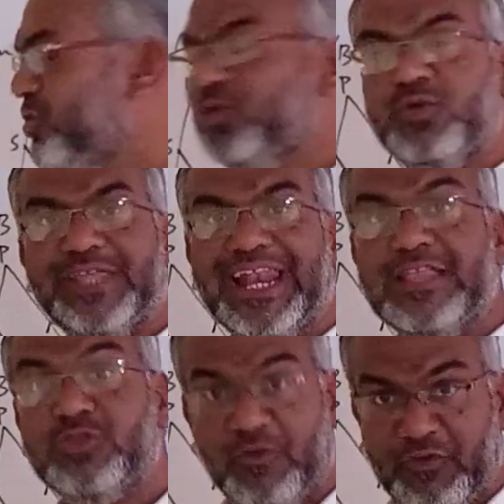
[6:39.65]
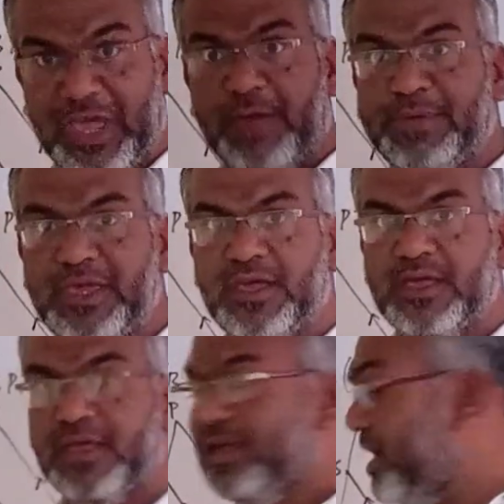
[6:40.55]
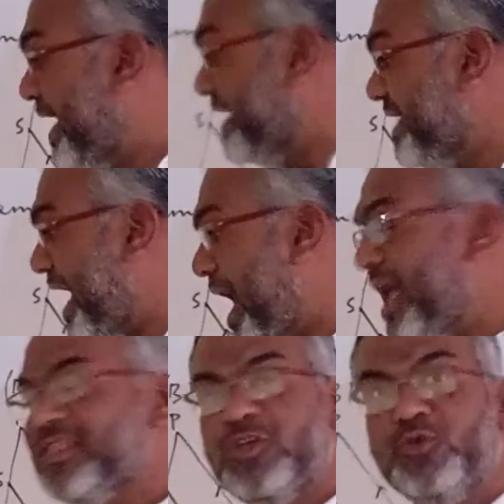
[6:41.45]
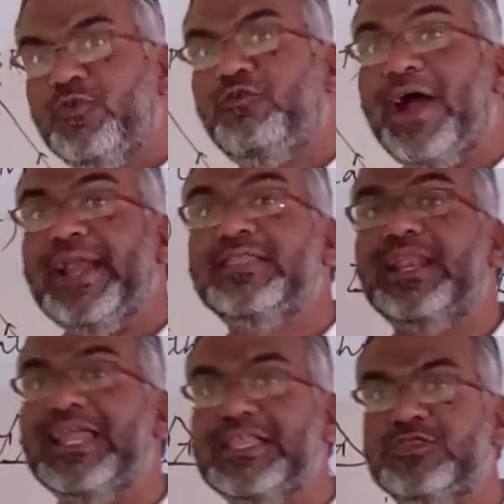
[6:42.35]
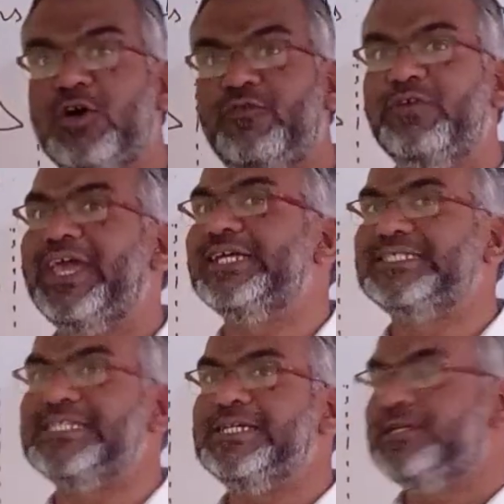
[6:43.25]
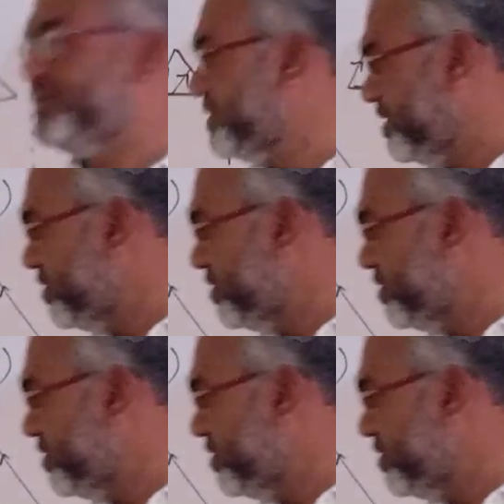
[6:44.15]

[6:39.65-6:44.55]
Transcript: you the length of AB, and they ask you to find the length of AC.